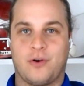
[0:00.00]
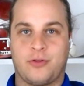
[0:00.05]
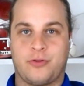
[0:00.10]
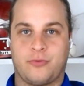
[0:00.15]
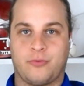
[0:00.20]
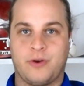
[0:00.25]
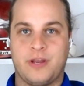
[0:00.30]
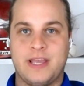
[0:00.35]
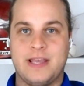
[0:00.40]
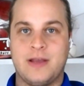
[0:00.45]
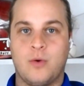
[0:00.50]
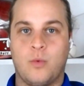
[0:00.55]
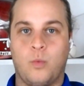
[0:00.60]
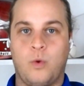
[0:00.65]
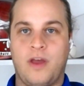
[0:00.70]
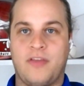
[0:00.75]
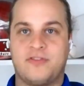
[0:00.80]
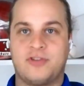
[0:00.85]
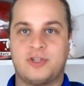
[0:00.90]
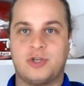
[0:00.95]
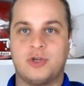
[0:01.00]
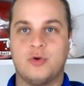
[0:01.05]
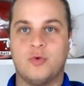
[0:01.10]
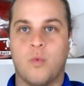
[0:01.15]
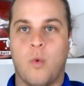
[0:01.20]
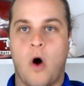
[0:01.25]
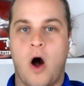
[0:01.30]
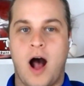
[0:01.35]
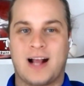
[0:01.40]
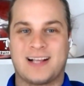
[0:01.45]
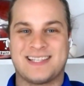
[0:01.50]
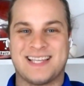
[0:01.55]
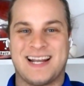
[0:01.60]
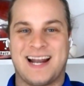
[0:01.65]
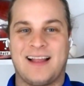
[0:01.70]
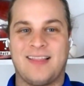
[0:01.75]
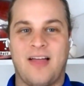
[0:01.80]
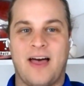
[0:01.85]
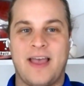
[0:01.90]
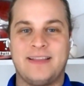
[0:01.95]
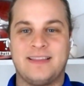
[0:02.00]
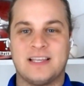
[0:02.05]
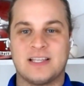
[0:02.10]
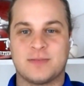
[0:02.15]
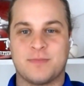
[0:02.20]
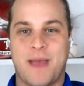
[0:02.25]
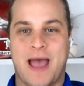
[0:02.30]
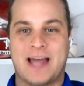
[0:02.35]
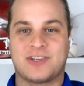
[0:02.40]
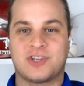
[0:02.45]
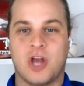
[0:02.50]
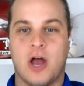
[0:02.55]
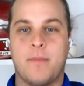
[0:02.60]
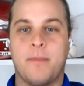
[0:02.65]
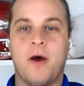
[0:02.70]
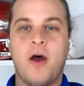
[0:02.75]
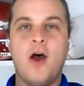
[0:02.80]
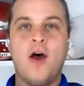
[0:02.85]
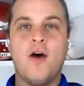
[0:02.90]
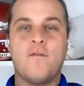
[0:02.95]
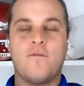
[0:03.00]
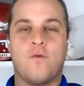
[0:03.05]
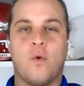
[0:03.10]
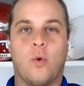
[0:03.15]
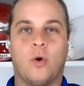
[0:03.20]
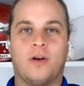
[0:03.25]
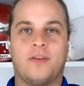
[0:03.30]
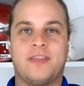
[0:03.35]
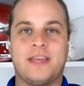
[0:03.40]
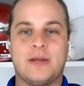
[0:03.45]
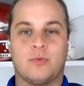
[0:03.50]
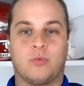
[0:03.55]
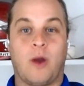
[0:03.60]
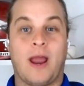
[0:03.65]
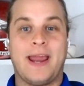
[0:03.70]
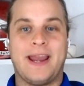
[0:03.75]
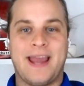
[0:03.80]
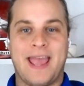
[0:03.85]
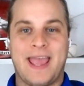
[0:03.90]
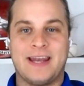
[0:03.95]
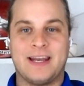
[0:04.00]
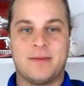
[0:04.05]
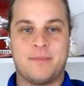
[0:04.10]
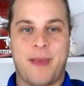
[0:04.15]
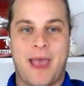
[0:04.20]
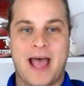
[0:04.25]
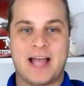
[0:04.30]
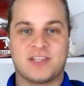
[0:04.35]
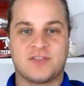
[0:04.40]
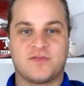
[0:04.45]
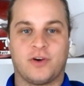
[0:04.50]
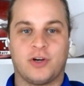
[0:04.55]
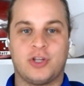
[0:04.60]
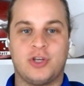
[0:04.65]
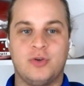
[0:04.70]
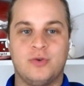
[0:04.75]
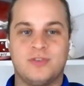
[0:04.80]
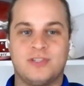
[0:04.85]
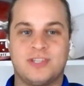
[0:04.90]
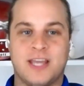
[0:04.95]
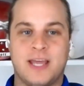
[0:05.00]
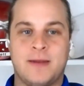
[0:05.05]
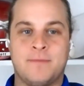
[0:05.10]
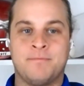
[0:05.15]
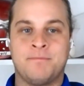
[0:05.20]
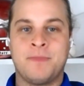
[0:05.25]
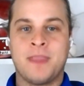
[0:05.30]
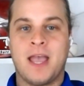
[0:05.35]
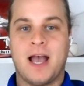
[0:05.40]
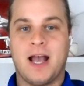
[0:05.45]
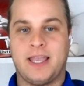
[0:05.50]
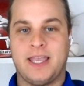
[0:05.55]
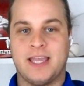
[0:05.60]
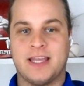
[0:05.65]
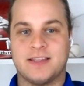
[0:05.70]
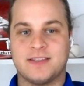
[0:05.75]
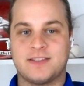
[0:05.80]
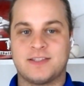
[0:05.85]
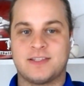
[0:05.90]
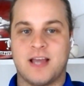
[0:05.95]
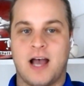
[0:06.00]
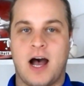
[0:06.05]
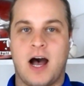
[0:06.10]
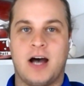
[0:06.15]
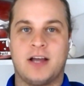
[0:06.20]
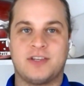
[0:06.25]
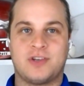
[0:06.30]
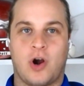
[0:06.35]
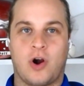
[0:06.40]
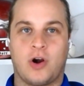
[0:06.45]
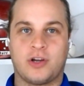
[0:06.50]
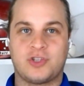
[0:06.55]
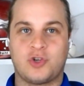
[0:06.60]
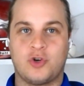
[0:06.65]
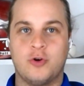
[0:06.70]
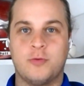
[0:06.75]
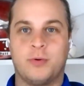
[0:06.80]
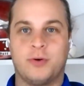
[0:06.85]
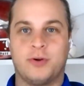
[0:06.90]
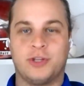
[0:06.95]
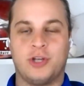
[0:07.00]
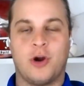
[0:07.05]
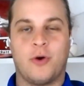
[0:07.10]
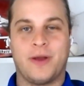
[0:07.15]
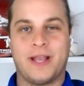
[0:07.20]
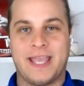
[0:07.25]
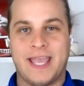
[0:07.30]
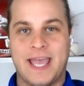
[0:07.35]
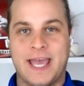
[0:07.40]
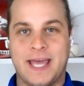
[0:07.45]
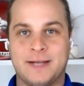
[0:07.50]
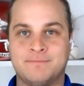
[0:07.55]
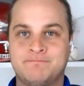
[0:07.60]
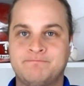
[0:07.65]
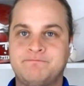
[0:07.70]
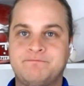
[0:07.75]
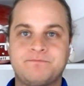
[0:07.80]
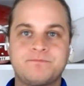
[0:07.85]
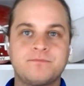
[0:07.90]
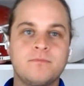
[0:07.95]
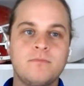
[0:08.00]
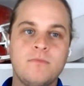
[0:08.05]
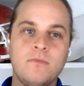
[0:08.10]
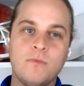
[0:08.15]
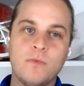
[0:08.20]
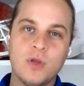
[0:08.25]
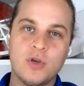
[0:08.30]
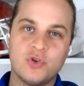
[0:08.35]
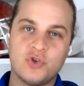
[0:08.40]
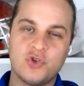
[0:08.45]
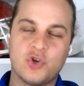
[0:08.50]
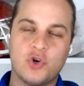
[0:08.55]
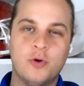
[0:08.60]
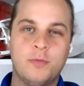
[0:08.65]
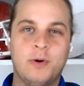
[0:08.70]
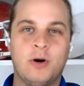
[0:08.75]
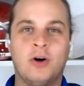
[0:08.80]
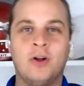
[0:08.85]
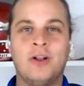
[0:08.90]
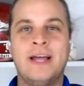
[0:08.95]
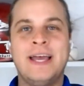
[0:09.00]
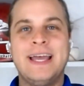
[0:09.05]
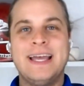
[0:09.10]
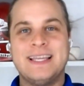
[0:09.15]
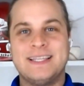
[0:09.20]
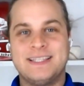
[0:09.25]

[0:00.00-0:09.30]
for three with two walks. And I like this matchup for the right-handed bats for Houston against uh, Tarik Skubal. You know, again, Skubal,